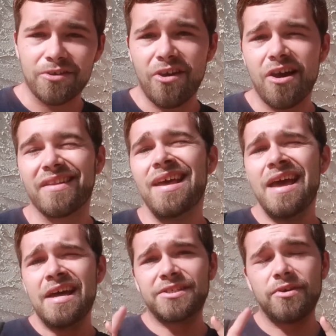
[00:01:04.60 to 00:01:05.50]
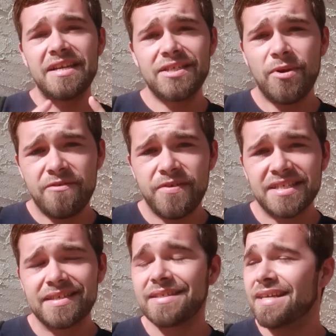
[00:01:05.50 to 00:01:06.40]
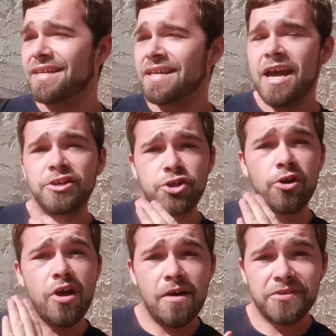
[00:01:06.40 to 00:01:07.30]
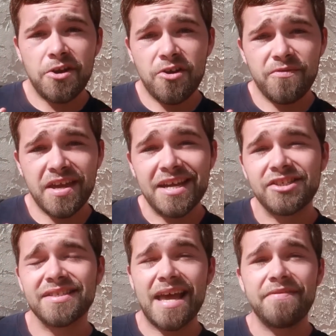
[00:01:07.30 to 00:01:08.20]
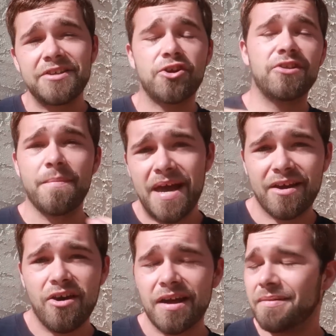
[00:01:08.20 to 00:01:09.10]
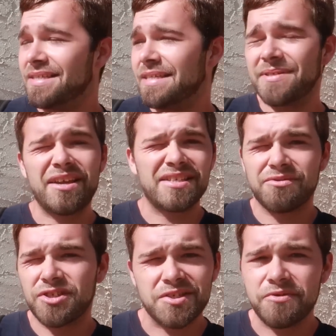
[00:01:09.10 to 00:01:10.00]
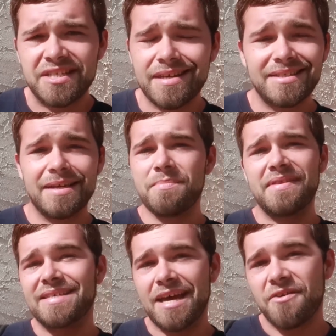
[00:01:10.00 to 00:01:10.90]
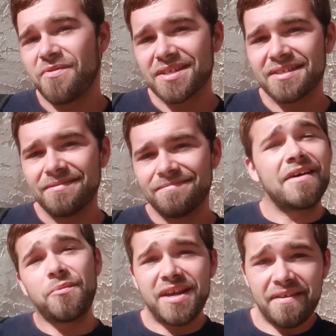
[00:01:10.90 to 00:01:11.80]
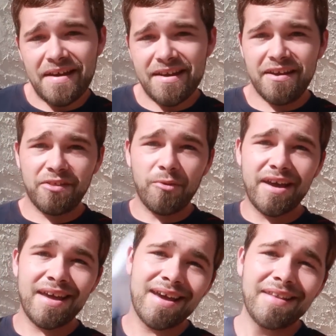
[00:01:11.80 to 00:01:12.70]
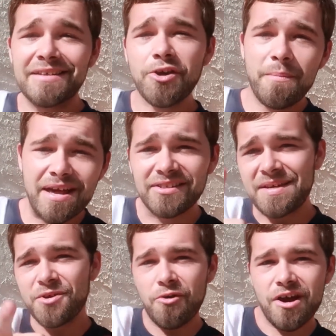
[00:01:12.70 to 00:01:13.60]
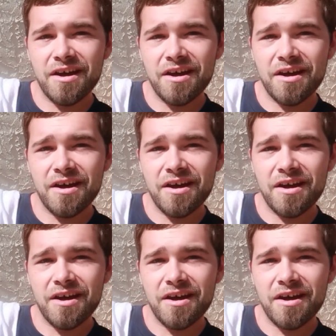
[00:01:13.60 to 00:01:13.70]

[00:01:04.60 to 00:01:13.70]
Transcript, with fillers: turned on. So an easy way to fix this is turn off the notifications and then turn them back on. It seems like it just resets it, but that's how you fix it. Now that we got that out of the way, let's go battle Team Go